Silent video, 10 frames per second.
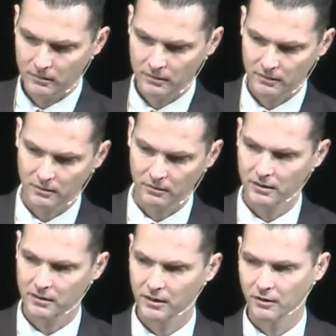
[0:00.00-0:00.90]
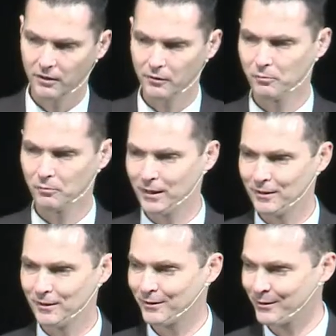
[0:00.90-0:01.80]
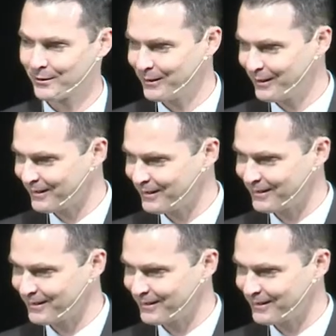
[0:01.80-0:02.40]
It's great to hear all those pages turning.